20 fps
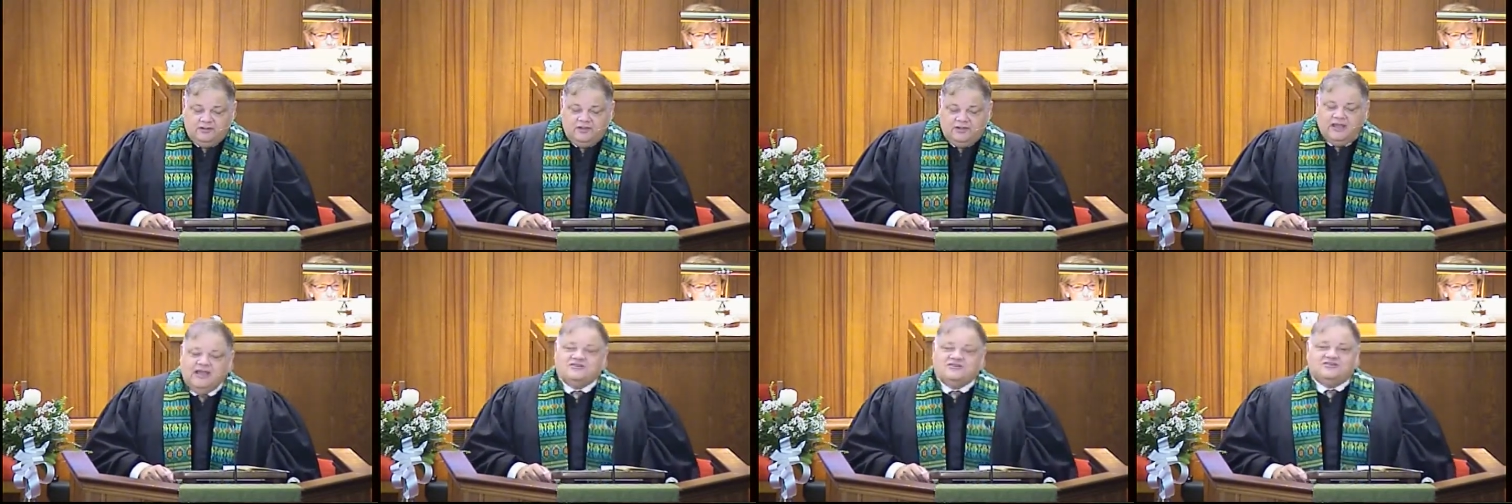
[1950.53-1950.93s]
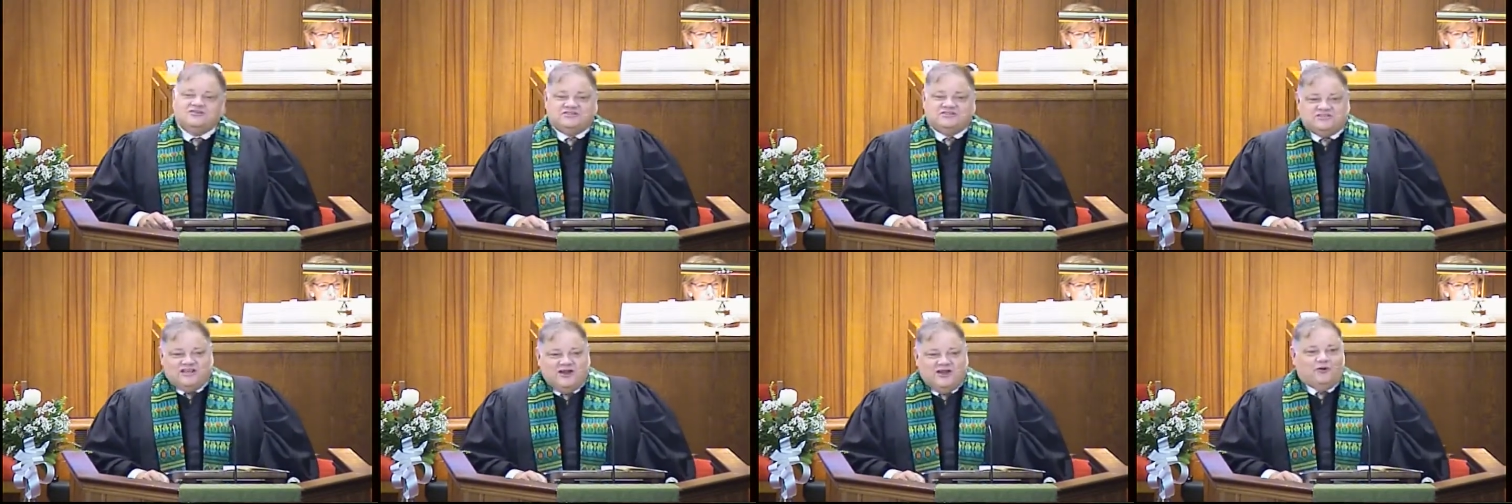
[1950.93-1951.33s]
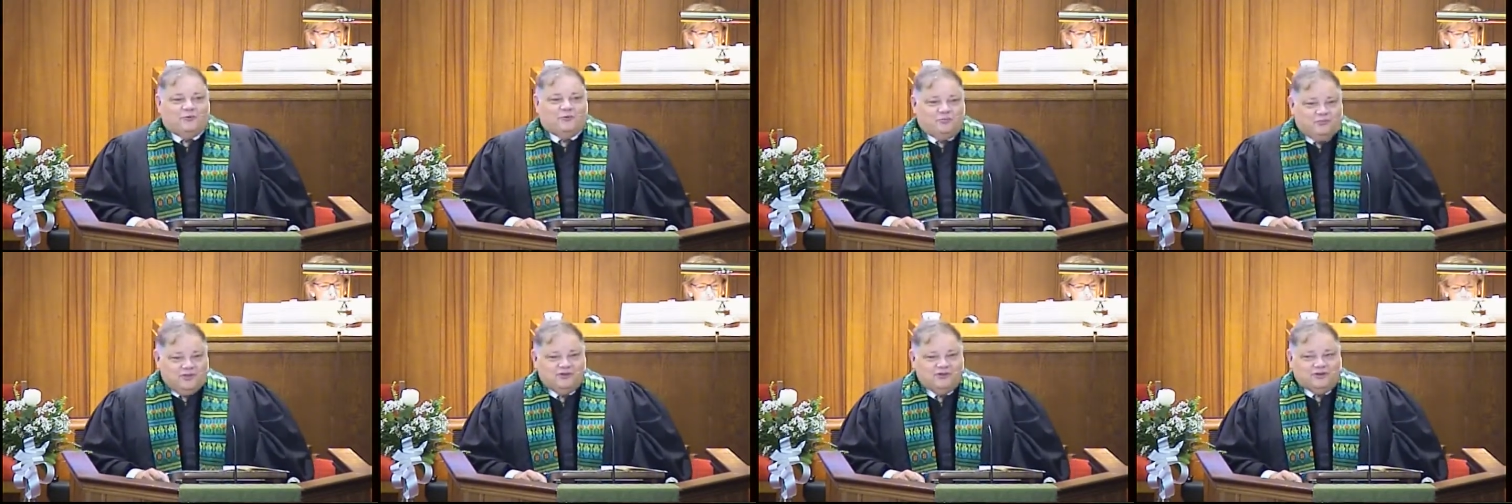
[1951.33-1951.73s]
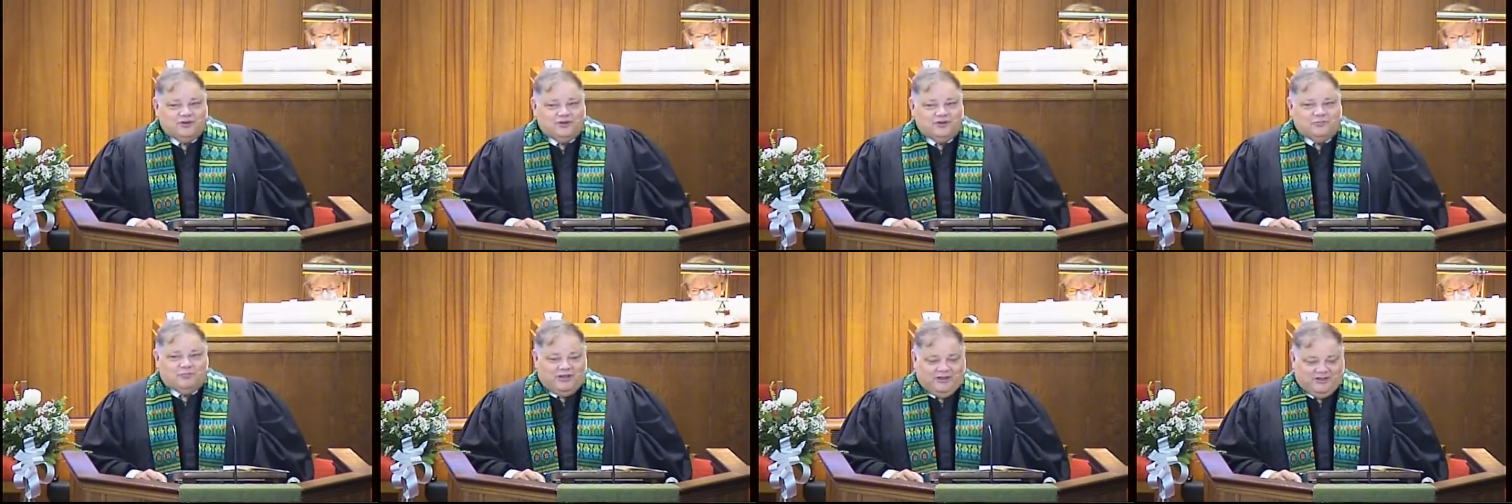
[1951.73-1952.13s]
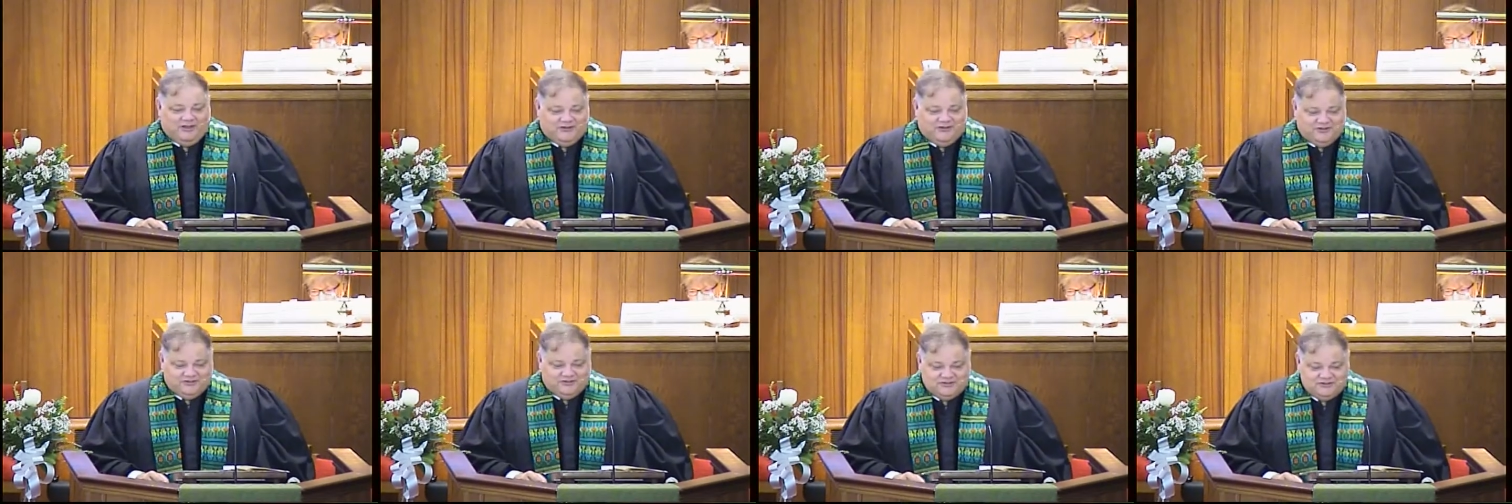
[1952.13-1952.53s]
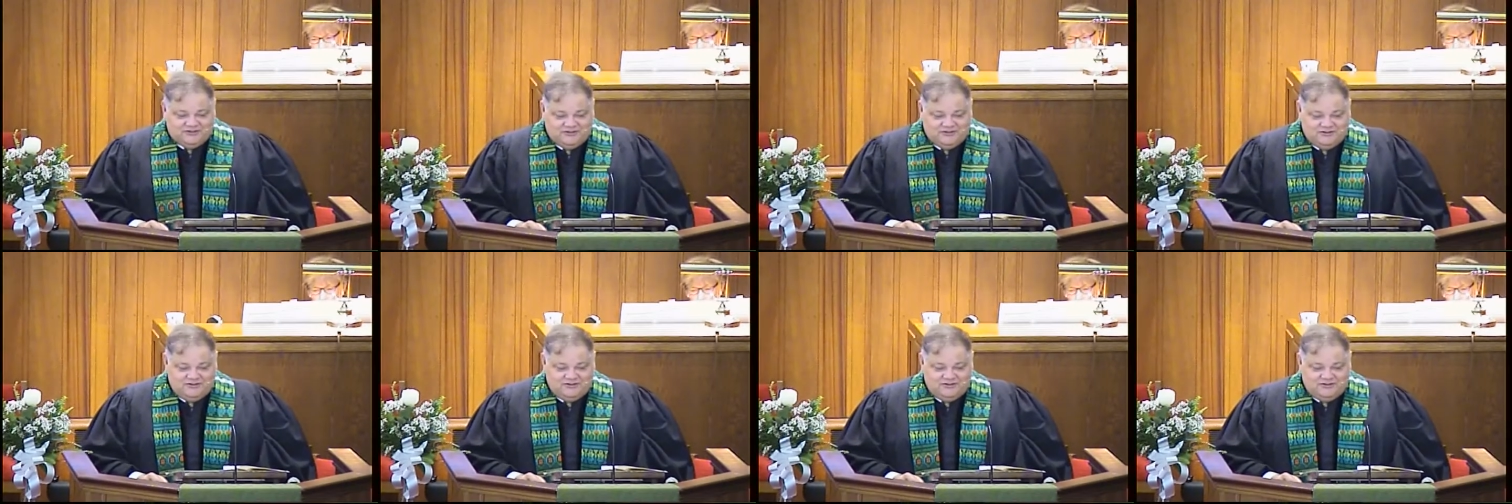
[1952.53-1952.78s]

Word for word: and desirability bias,